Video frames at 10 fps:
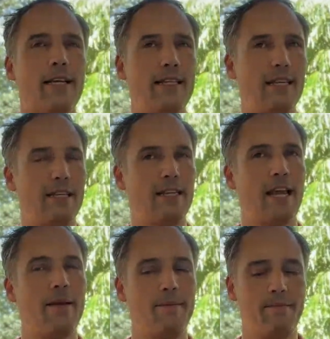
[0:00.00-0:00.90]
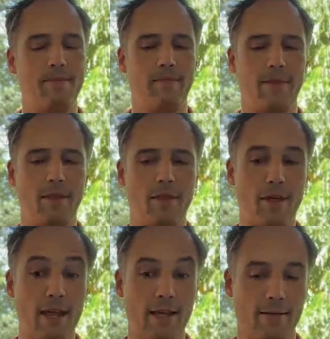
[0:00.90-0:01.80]
in the same
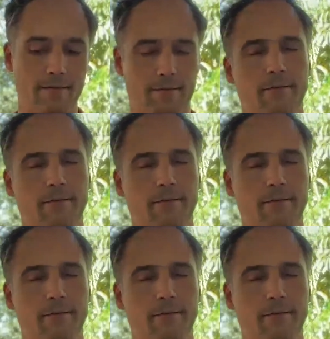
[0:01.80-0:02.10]
thing.